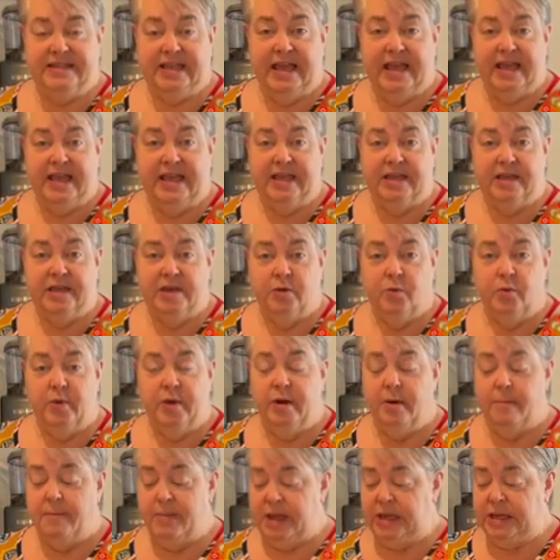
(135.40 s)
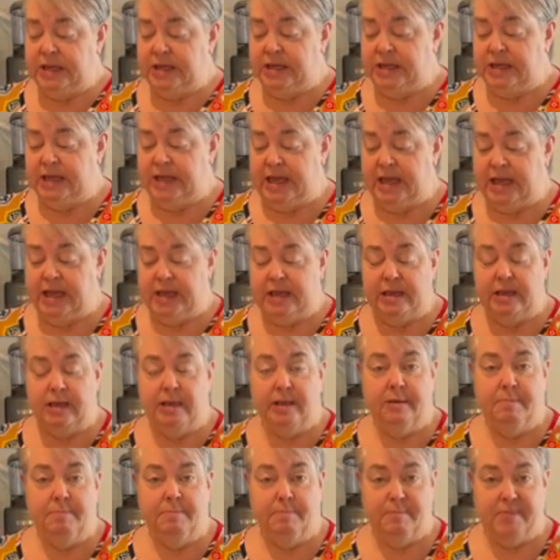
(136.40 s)
cake, we are making a
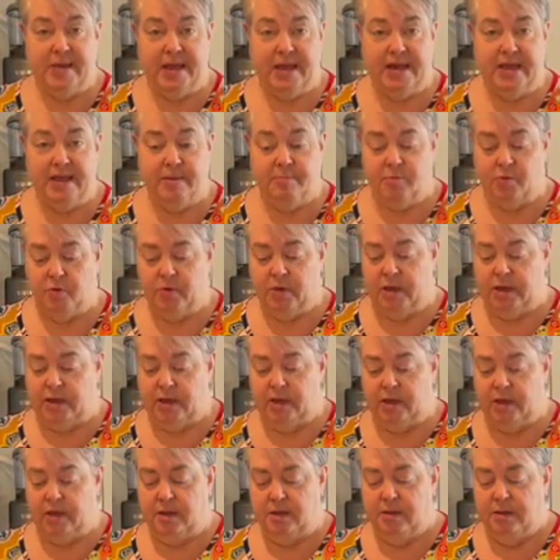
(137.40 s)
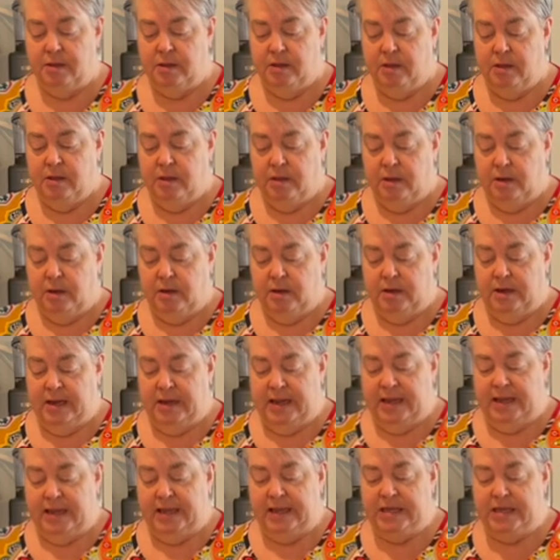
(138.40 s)
pineapple cake.
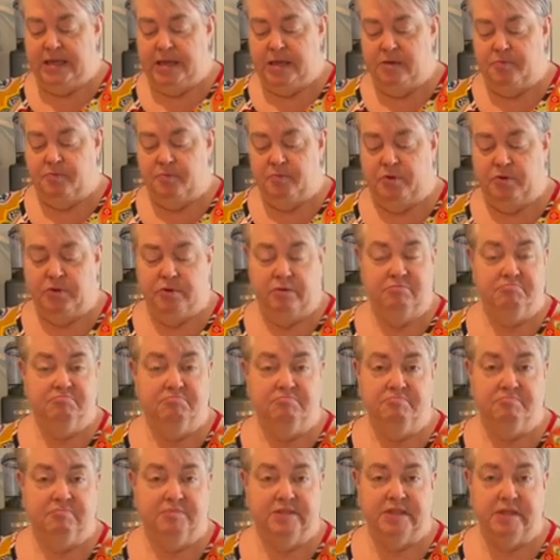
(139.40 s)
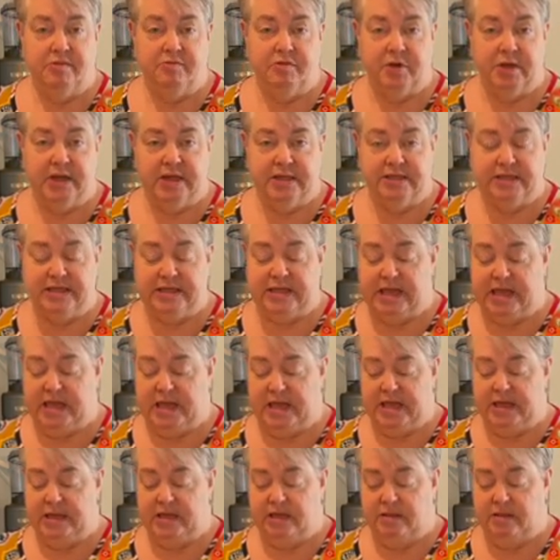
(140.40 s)
Now, I keep several kinds of
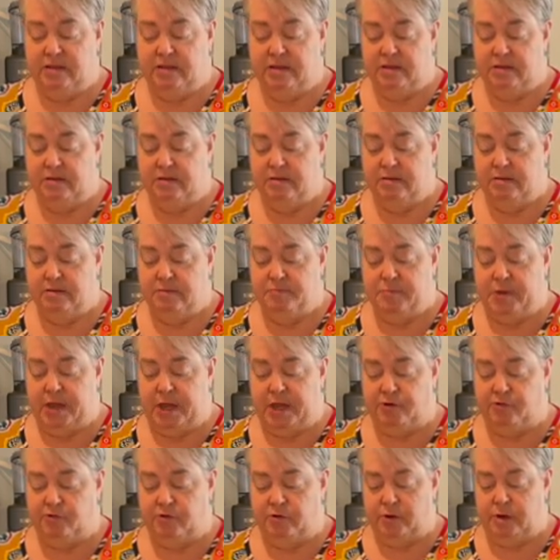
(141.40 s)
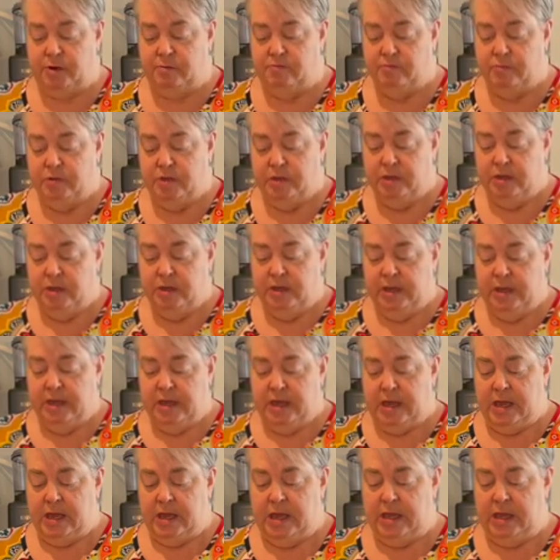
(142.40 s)
cake in the pantry,
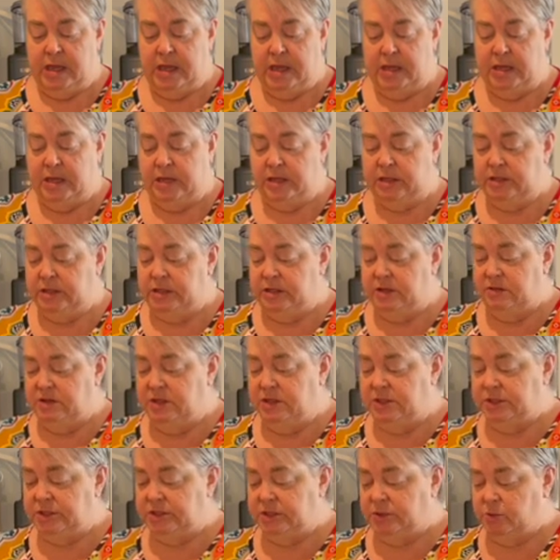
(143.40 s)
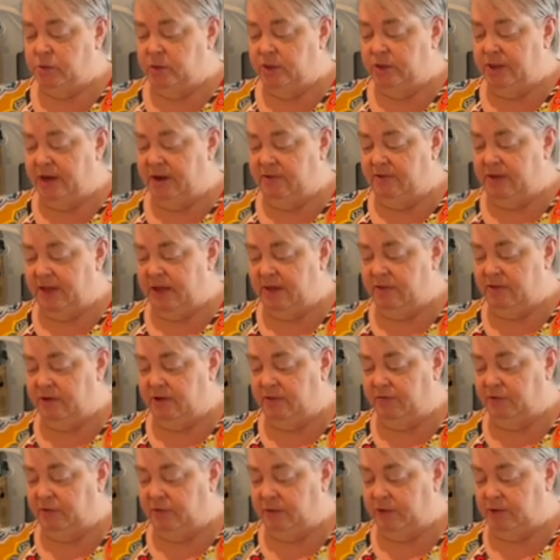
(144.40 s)
and this is one that I've had
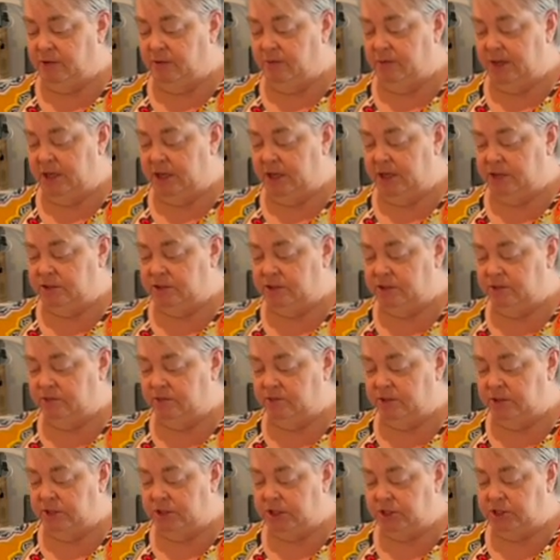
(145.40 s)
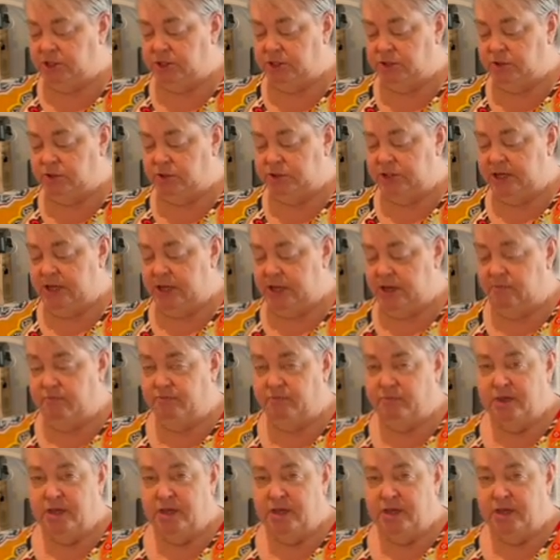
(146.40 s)
there for a little bit. I need to use it up.